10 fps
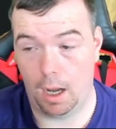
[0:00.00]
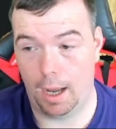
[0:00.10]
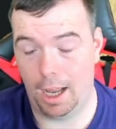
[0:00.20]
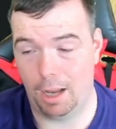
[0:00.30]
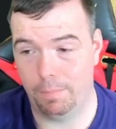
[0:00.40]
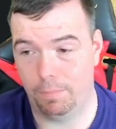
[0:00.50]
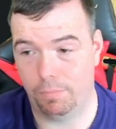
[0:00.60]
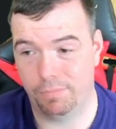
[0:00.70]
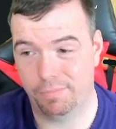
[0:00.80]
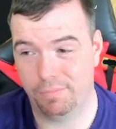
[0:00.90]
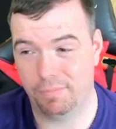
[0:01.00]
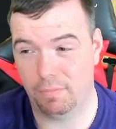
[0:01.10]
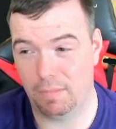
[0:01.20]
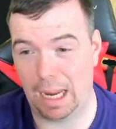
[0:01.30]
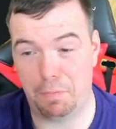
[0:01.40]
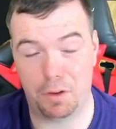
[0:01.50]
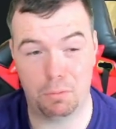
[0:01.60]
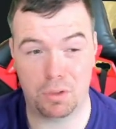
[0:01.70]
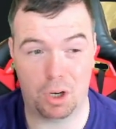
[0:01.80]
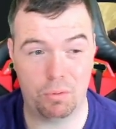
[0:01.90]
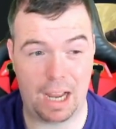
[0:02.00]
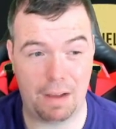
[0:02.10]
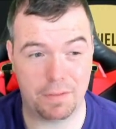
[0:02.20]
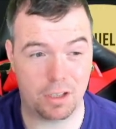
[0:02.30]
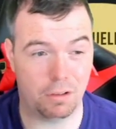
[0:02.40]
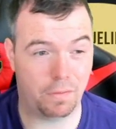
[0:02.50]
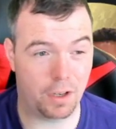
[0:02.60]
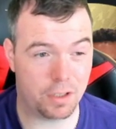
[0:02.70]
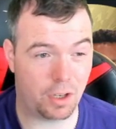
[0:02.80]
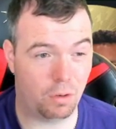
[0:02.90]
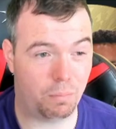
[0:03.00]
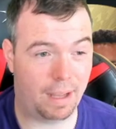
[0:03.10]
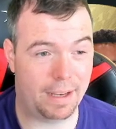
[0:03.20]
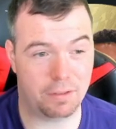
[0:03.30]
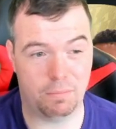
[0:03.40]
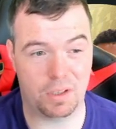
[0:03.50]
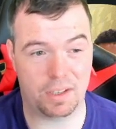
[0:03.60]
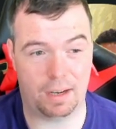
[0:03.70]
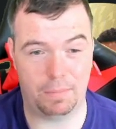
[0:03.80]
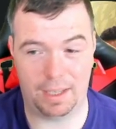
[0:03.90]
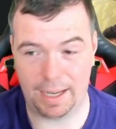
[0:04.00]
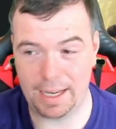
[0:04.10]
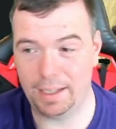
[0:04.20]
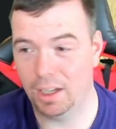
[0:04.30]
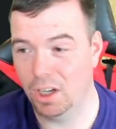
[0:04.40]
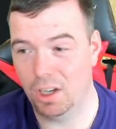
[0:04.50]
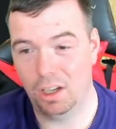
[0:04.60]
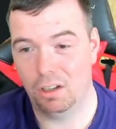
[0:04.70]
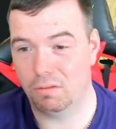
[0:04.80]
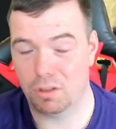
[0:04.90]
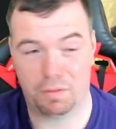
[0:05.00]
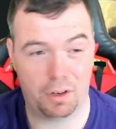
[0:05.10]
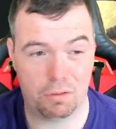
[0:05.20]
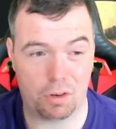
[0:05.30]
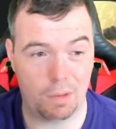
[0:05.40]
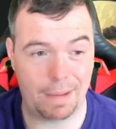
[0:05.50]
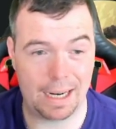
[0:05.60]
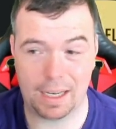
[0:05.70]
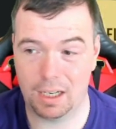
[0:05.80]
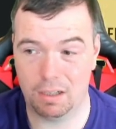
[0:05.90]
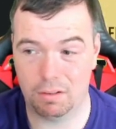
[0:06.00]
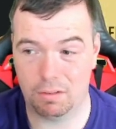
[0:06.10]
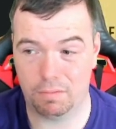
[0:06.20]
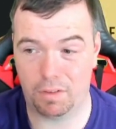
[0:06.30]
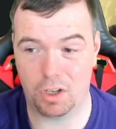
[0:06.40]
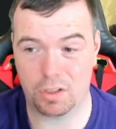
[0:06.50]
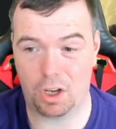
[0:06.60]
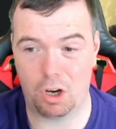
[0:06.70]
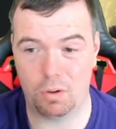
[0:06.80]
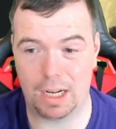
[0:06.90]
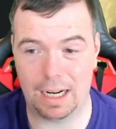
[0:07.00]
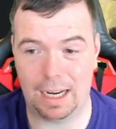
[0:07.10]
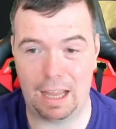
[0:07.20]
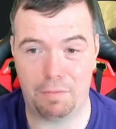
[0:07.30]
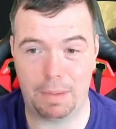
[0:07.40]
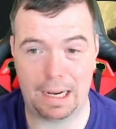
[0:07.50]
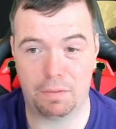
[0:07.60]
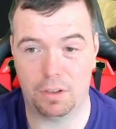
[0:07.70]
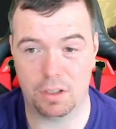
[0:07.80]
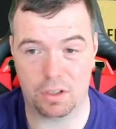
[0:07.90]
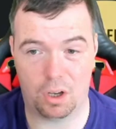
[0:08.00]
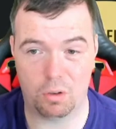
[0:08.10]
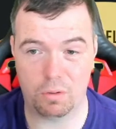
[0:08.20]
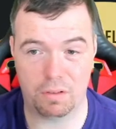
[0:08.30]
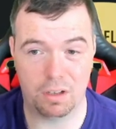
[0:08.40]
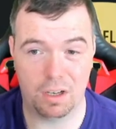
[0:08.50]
If you don't have two first known players from the same league, just throw a right back first owned and a left back first owned,